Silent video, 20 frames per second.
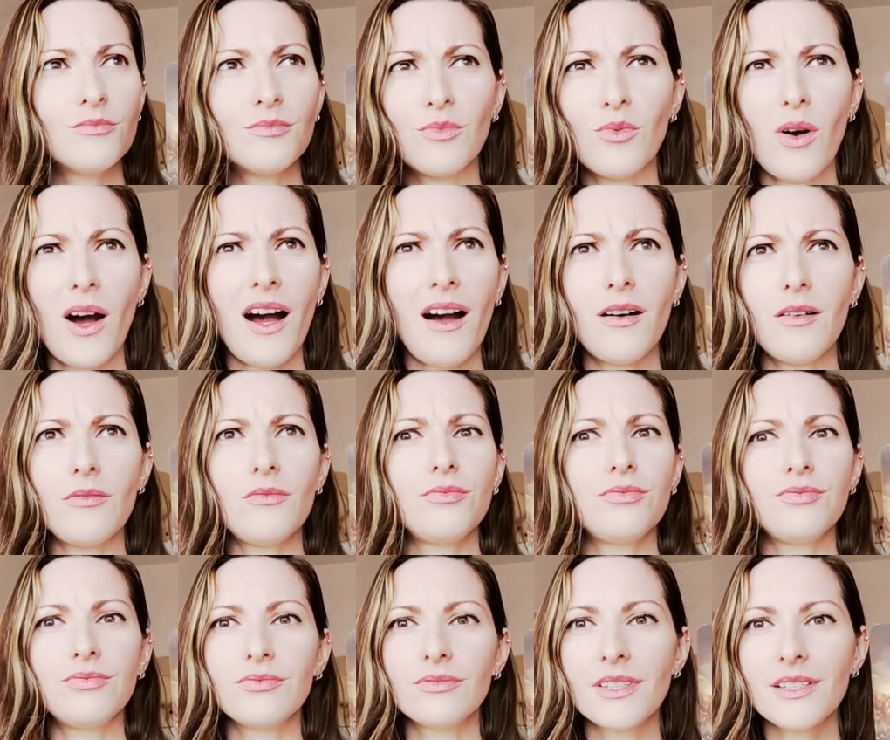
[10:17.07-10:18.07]
wow
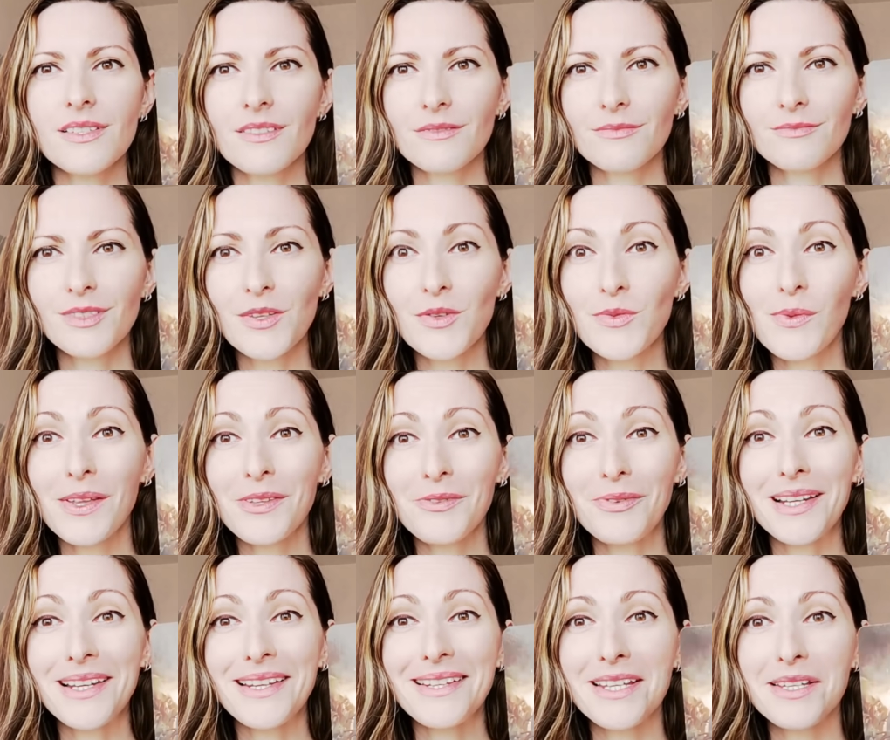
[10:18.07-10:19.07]
this this went
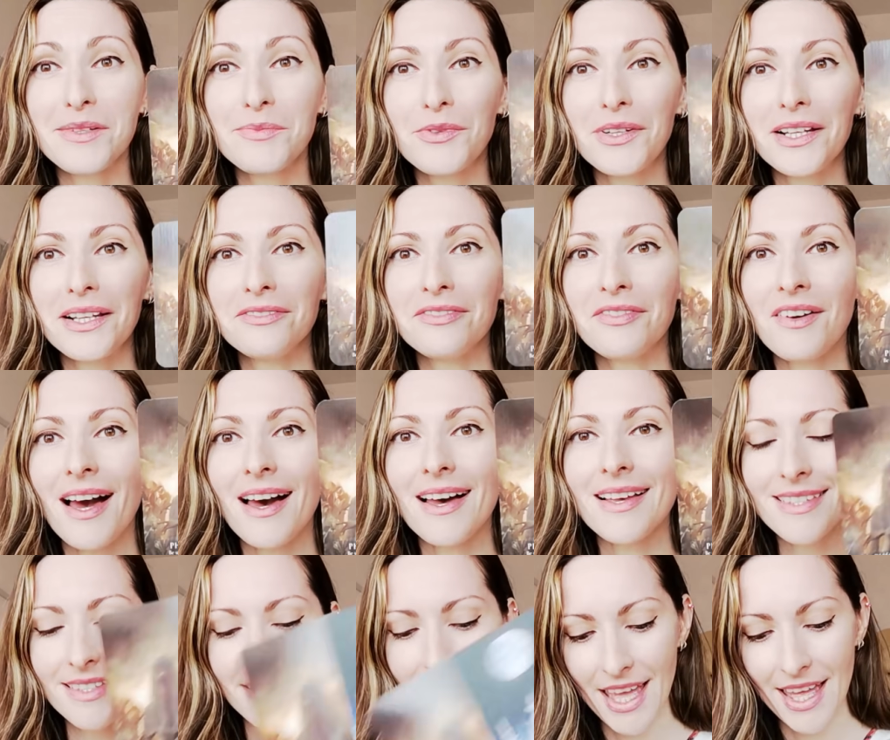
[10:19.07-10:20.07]
really deep really
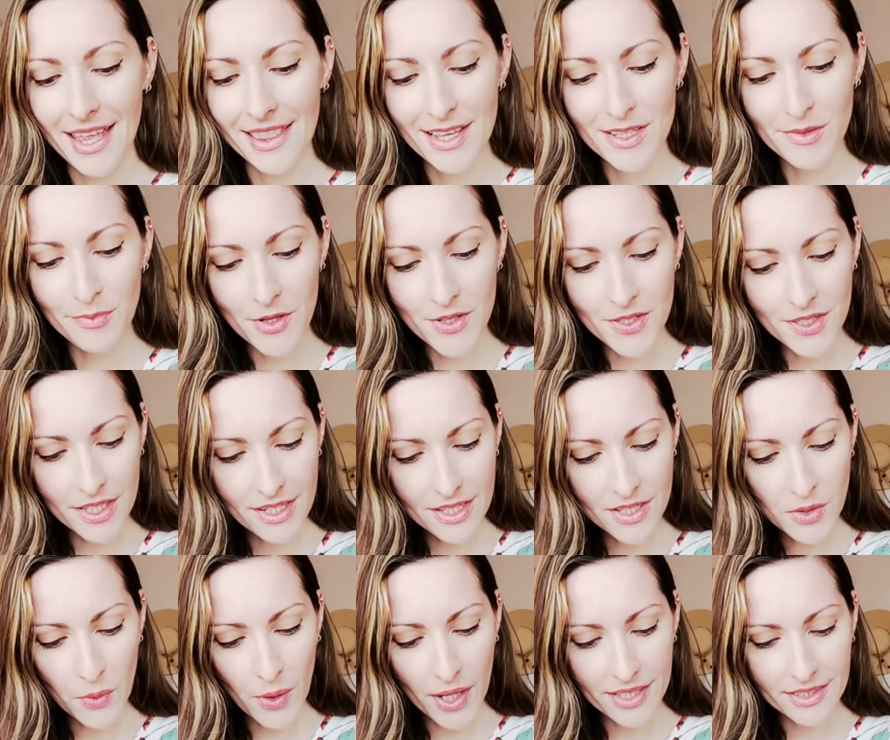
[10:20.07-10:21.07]
fast this person
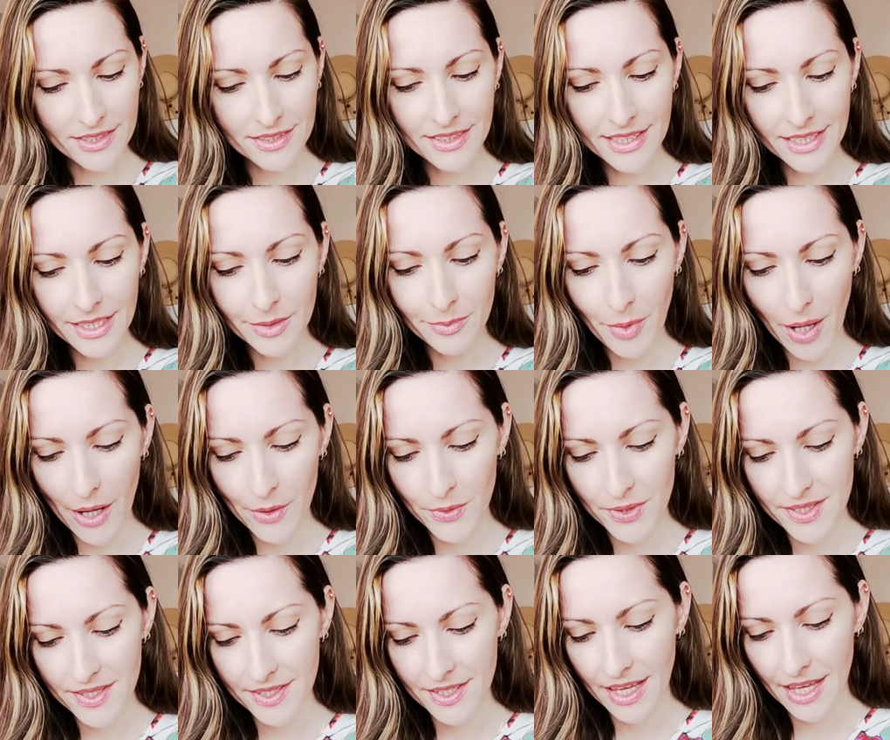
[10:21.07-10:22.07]
is quite deep i
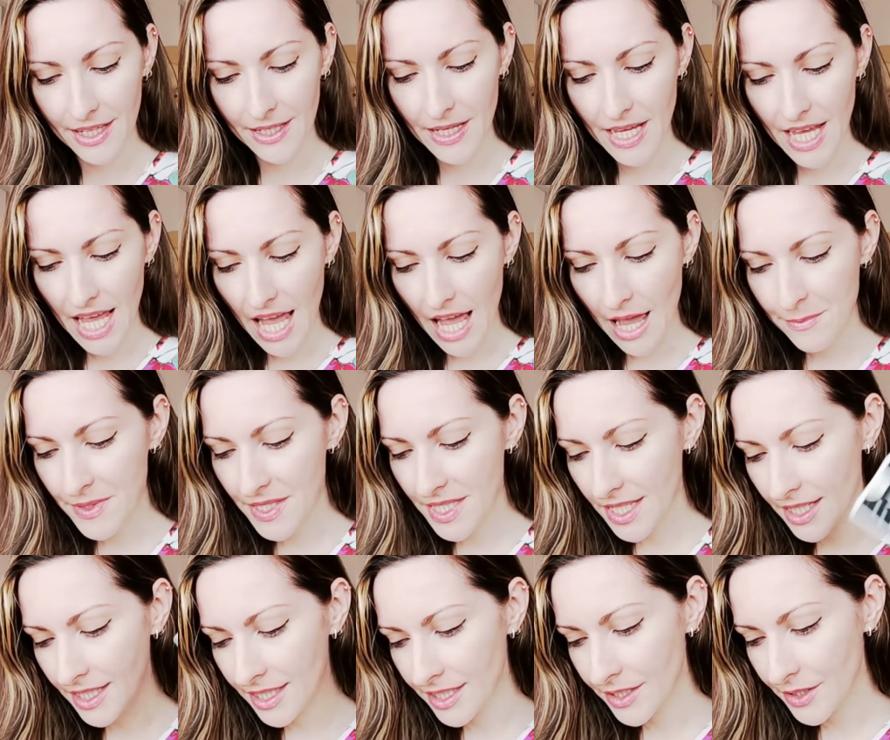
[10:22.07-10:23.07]
would say i'm
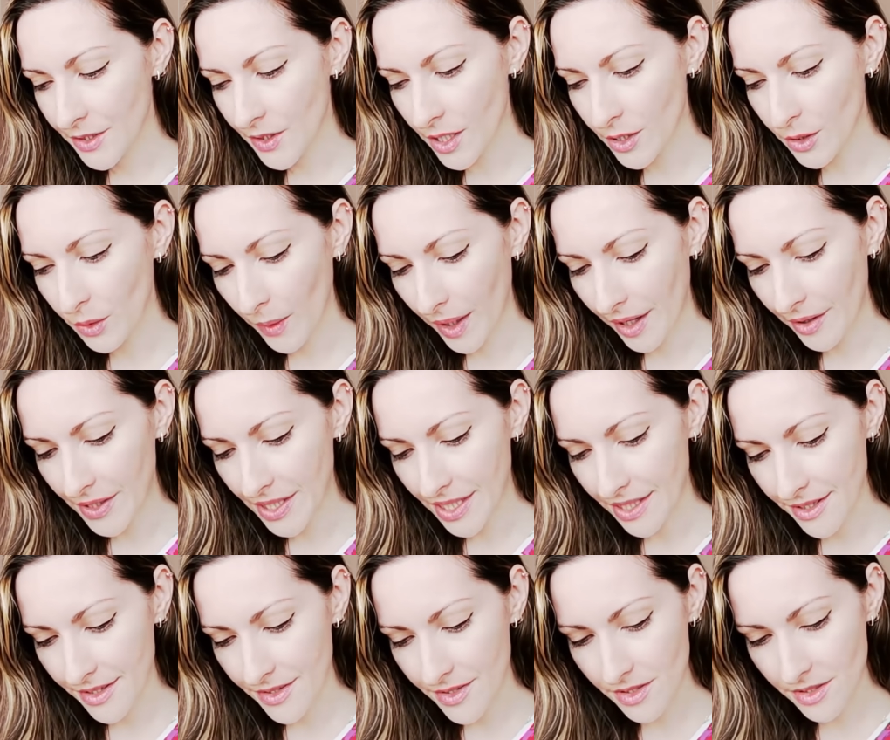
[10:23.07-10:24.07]
seeing here
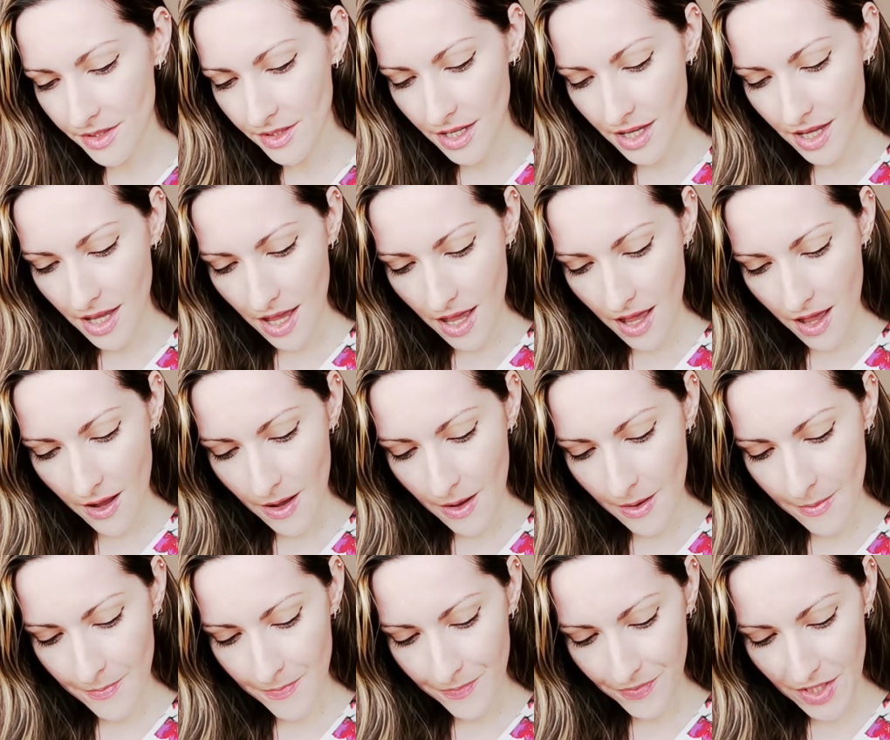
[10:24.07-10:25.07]
aquarius
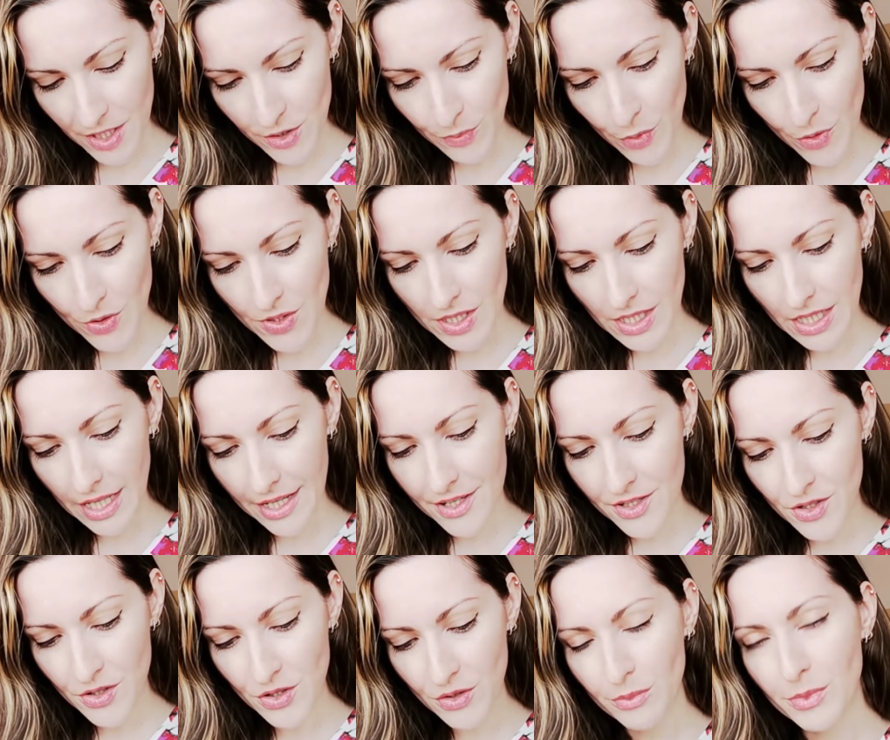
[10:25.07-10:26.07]
um, this person
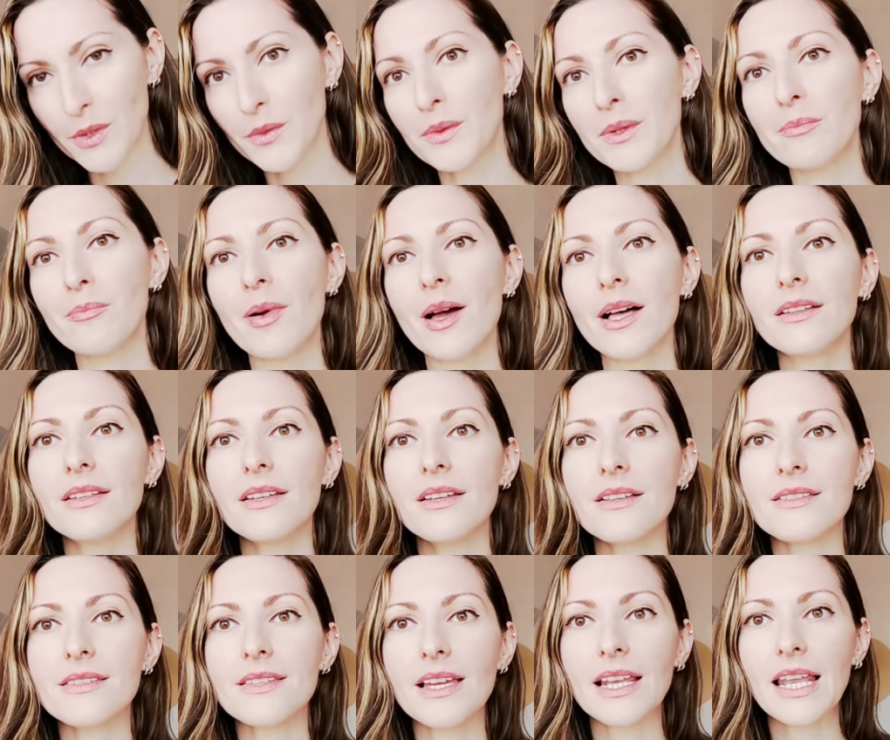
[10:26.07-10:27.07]
likes to be
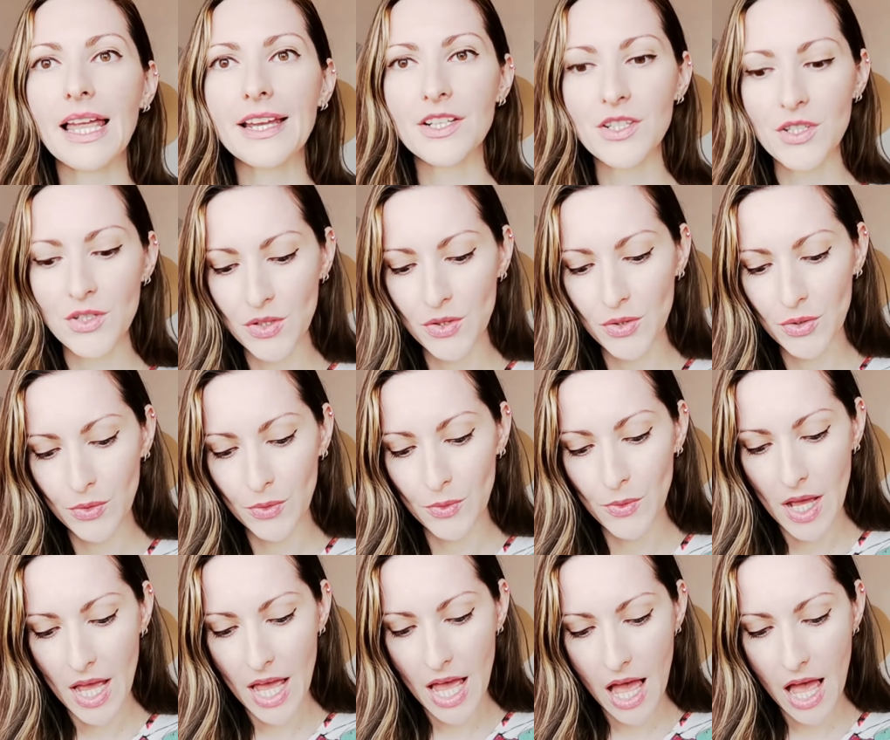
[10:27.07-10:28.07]
rebellious. They like to